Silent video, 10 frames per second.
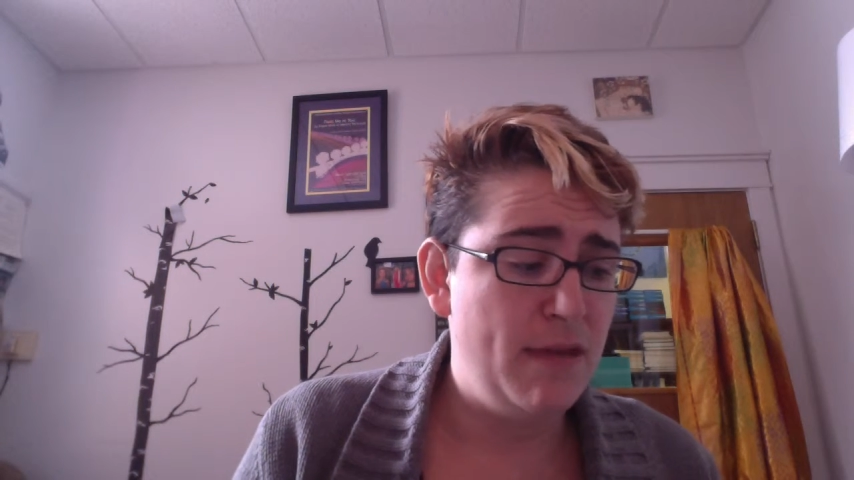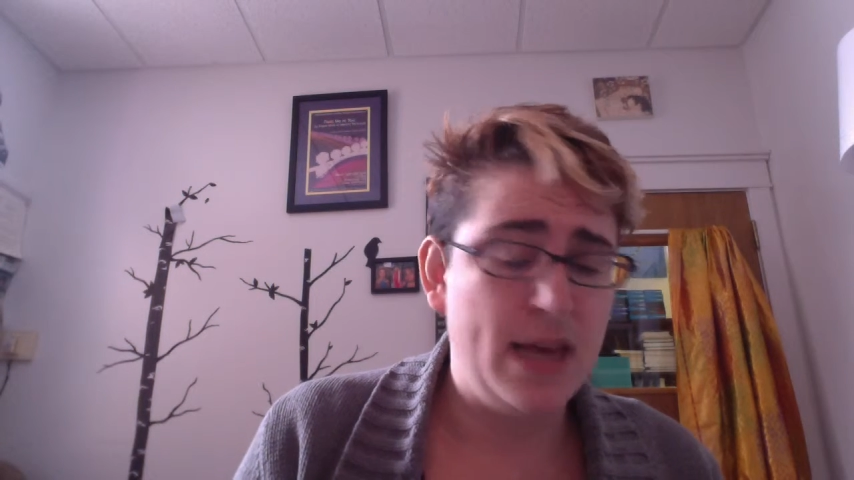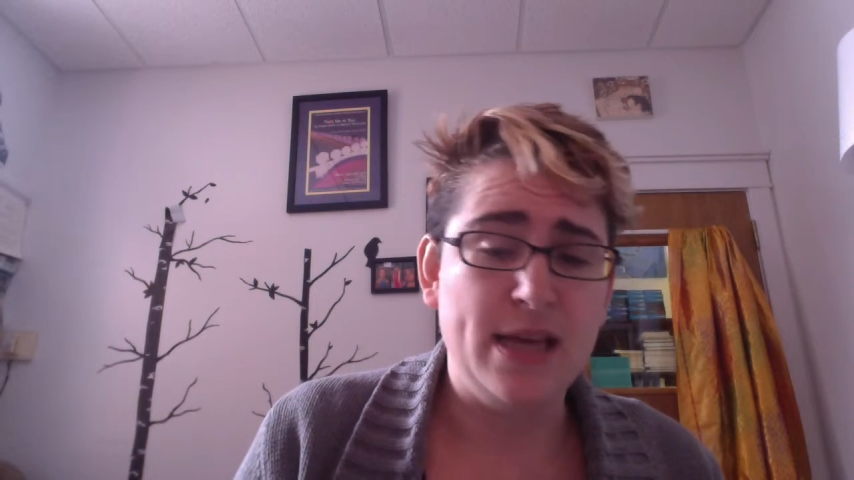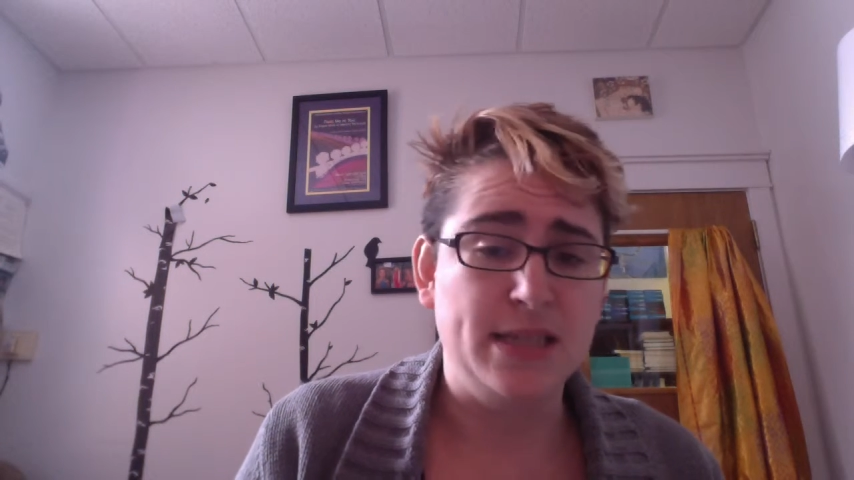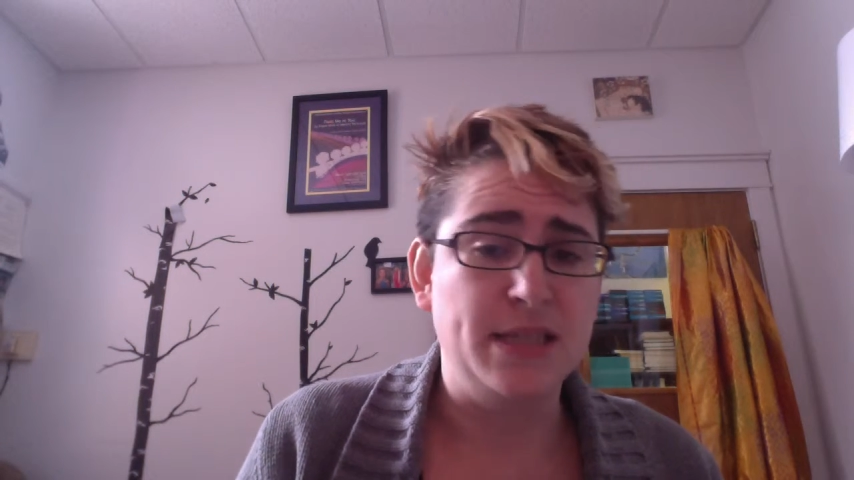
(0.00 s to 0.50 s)

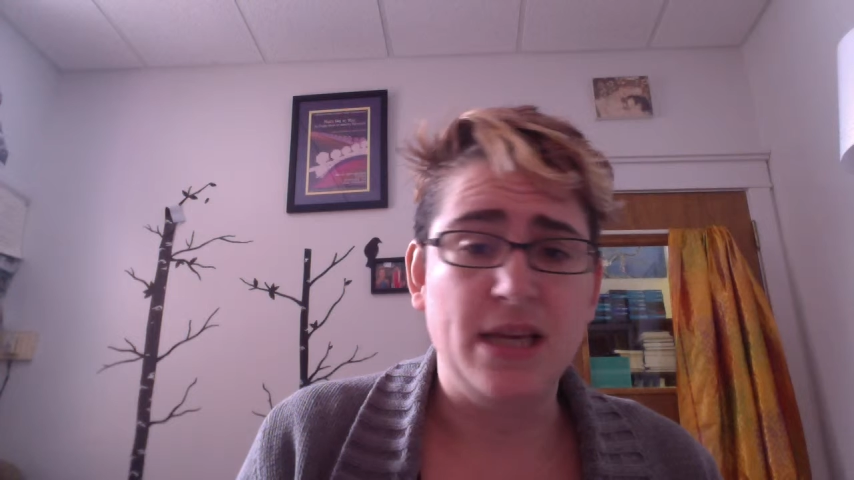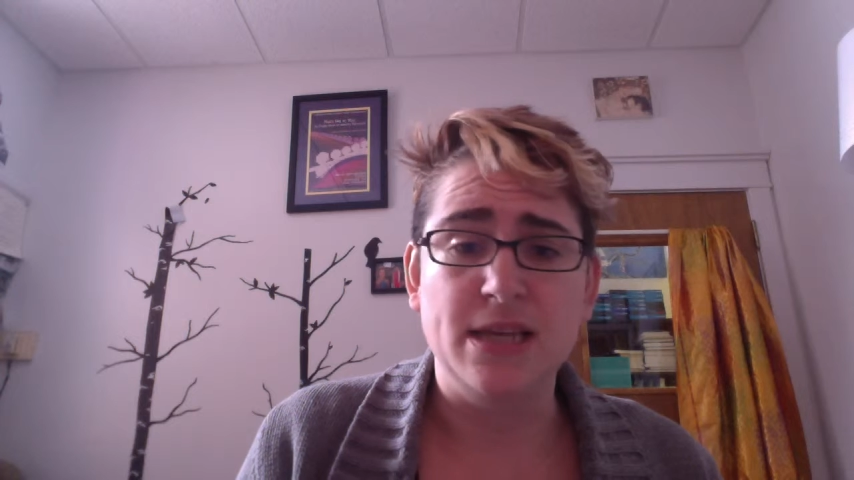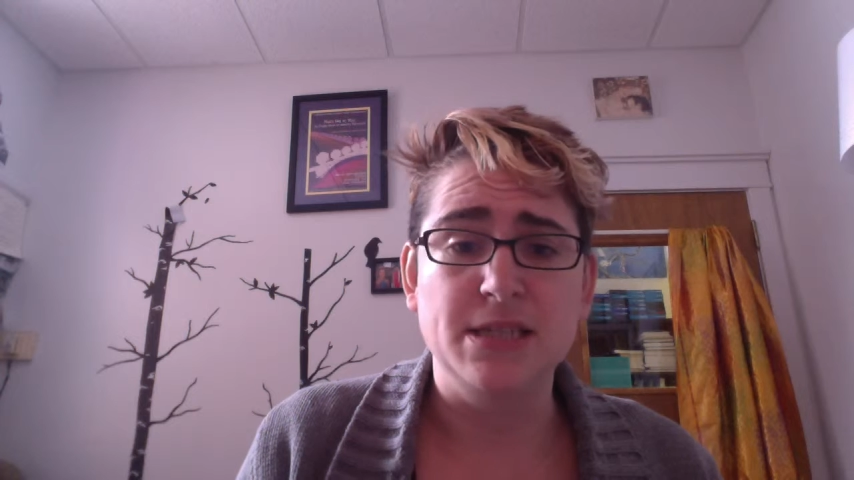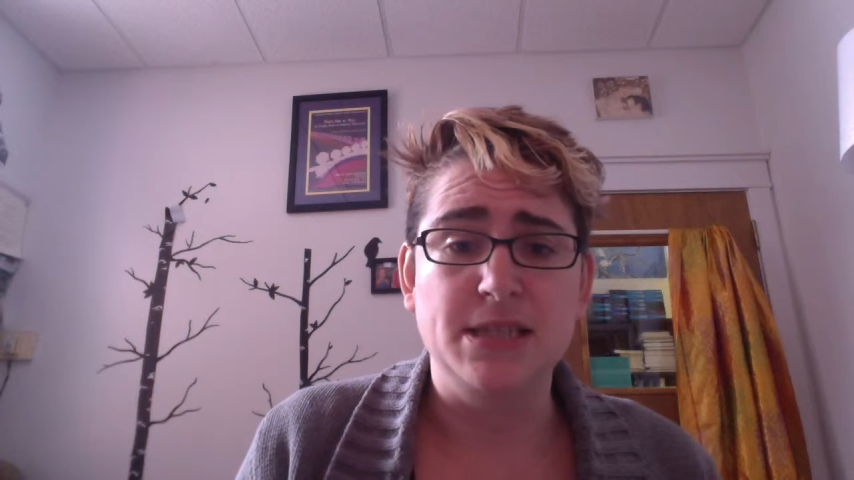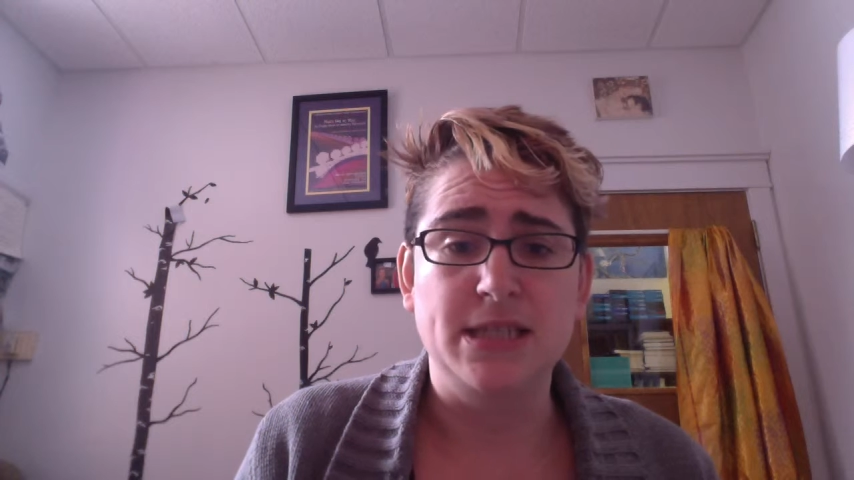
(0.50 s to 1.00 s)

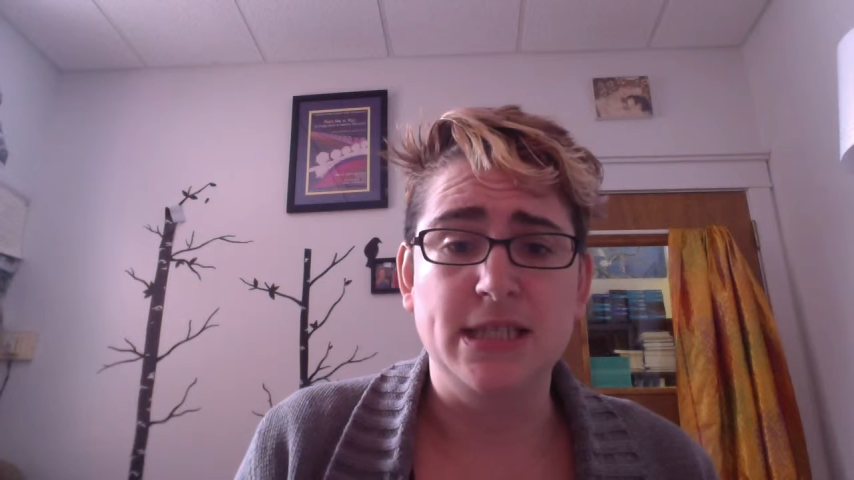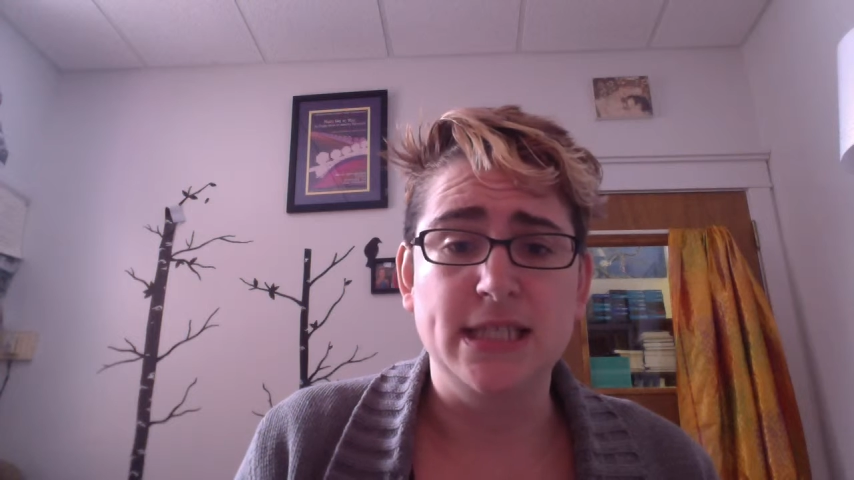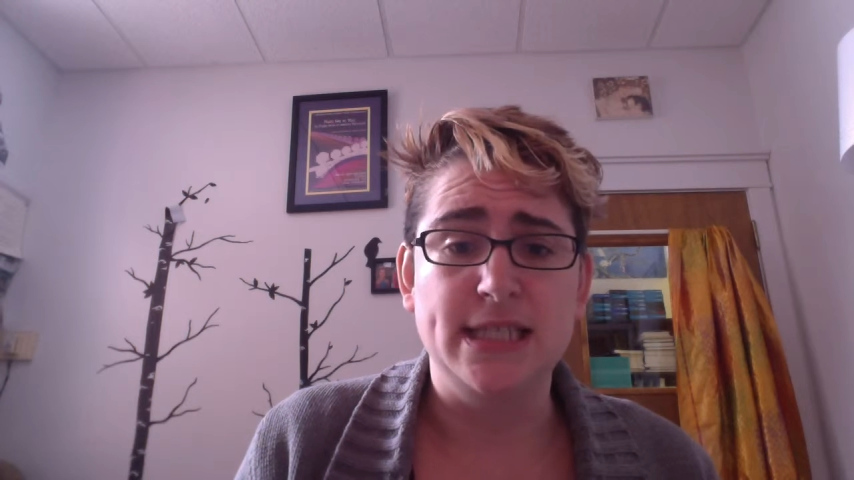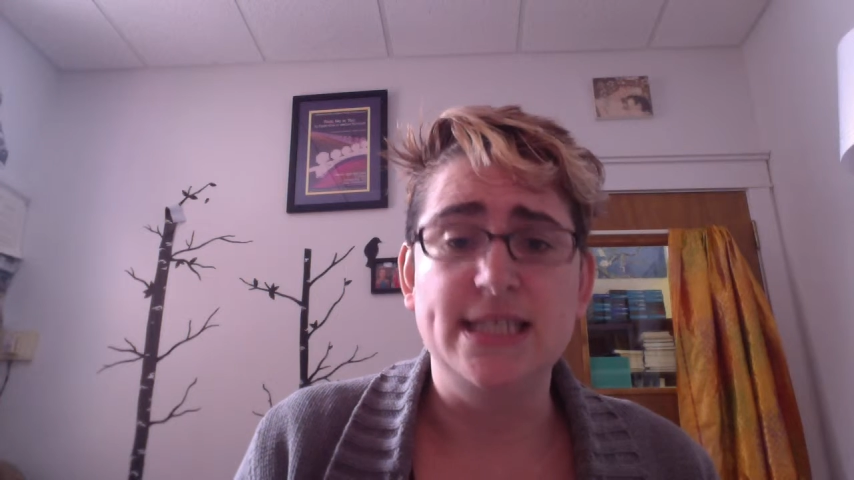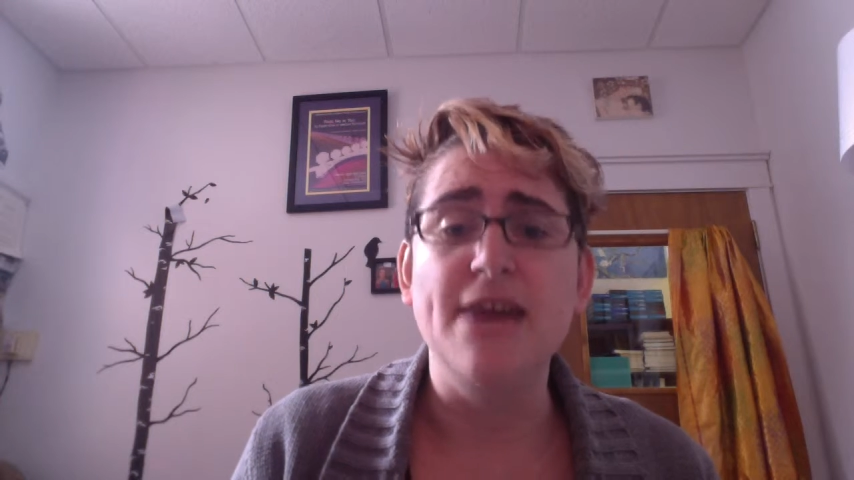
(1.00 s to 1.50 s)
is
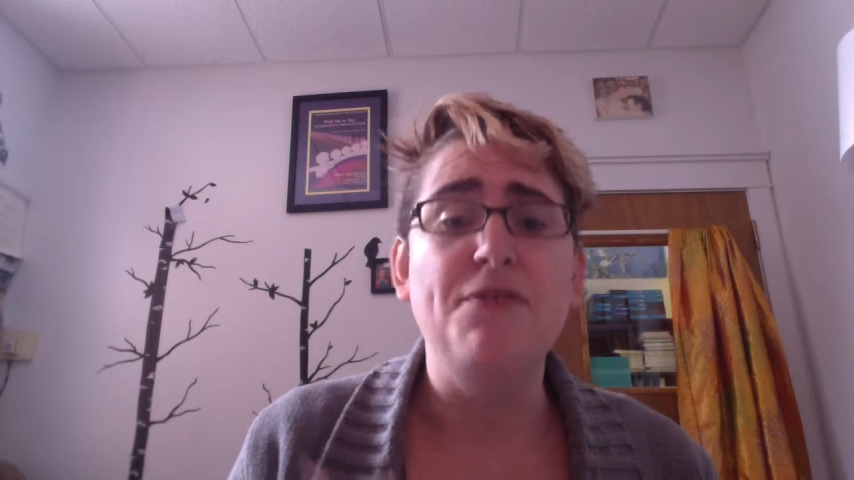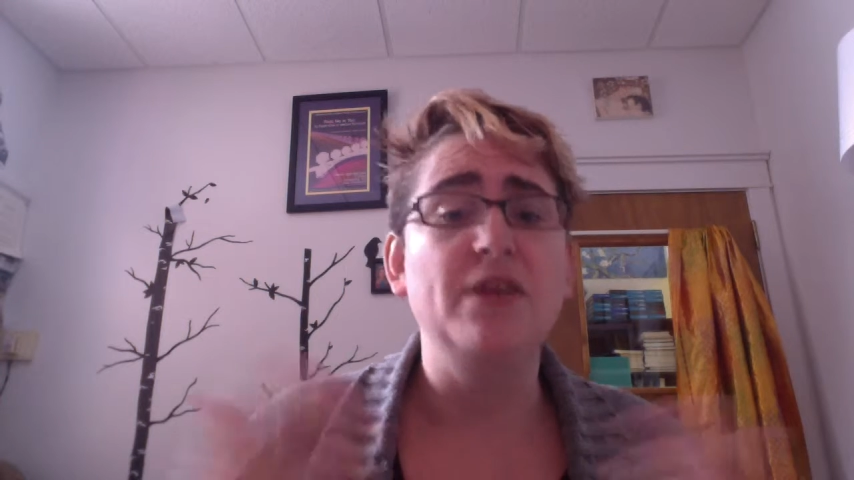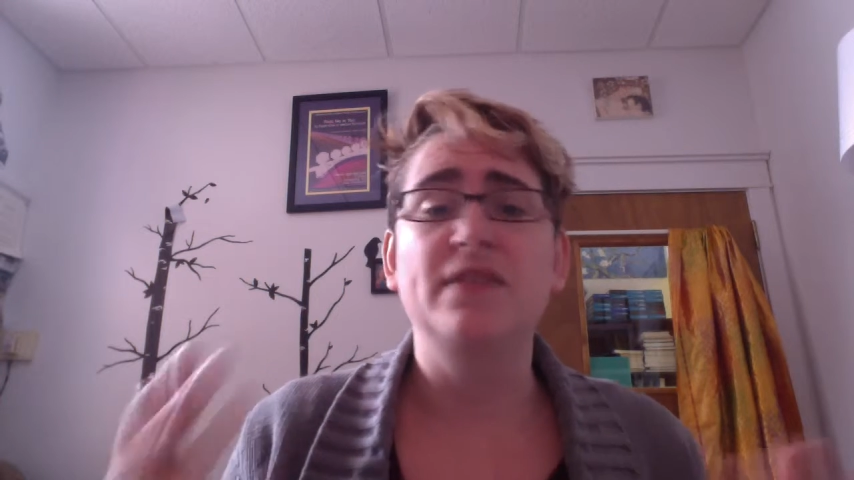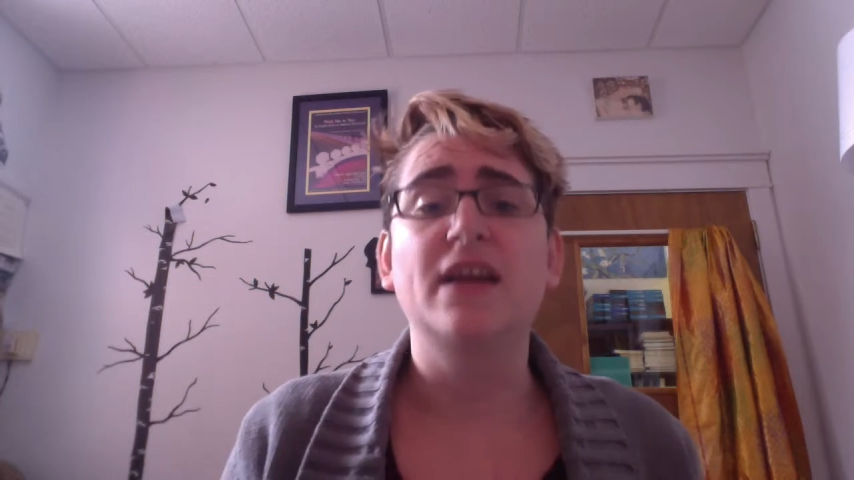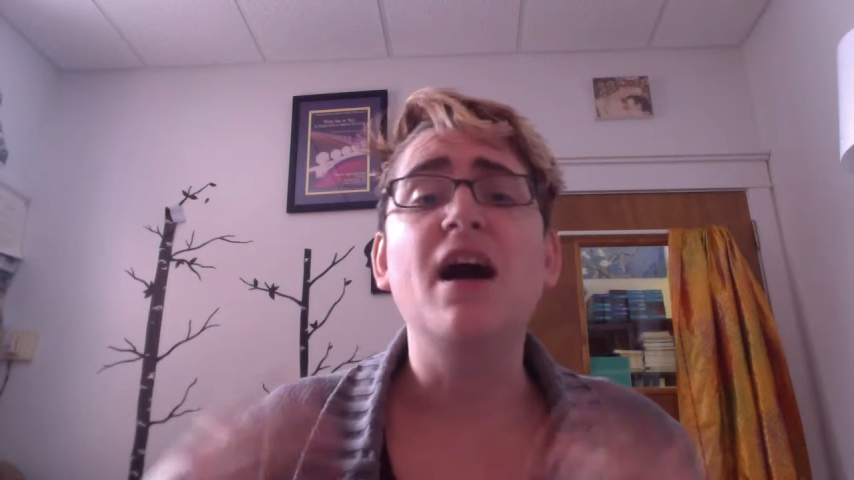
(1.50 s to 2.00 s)

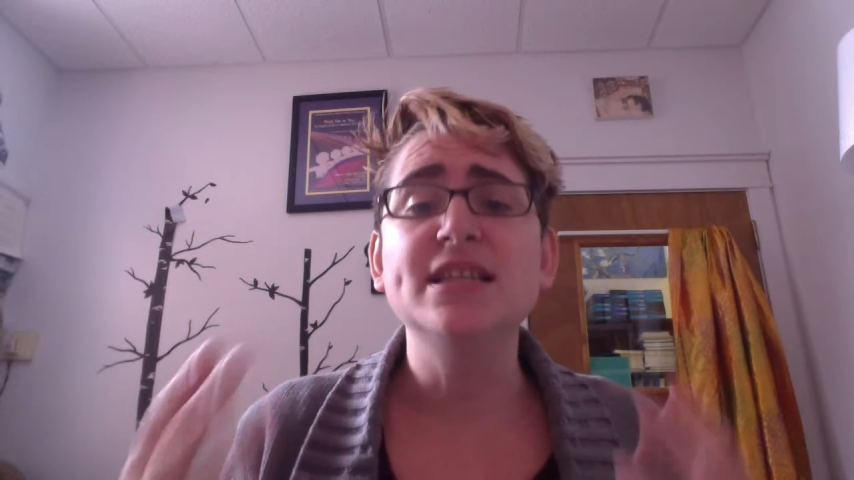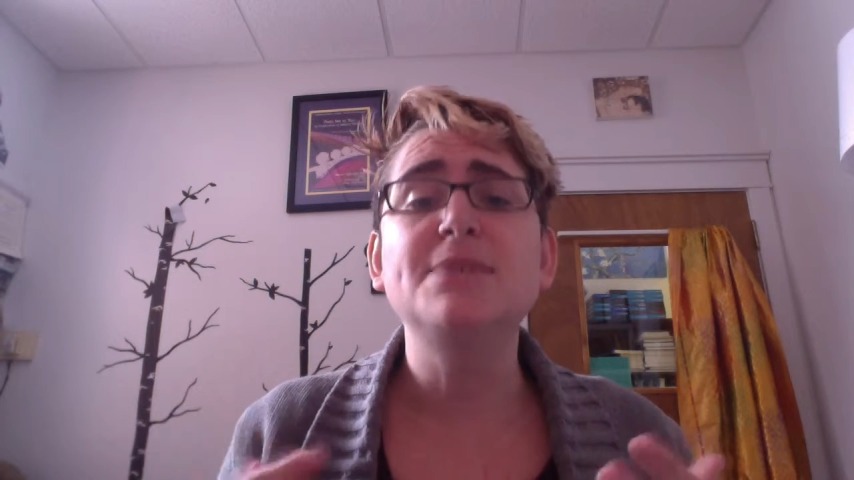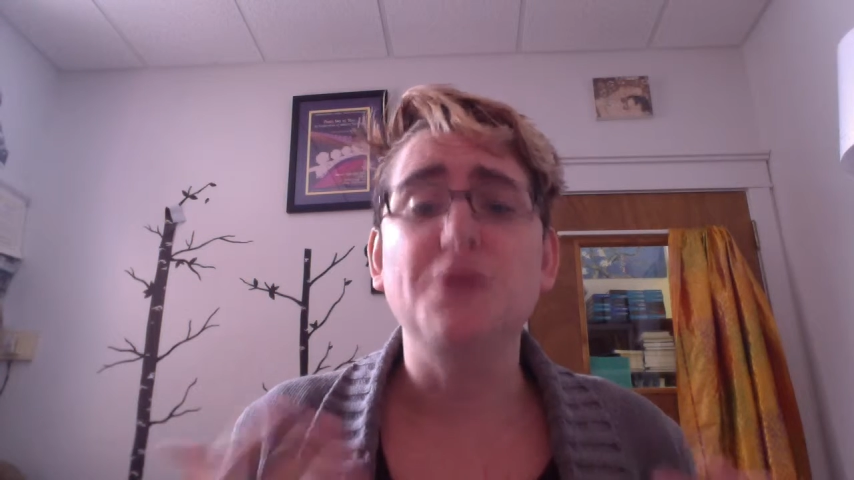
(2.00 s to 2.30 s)
definitely the concept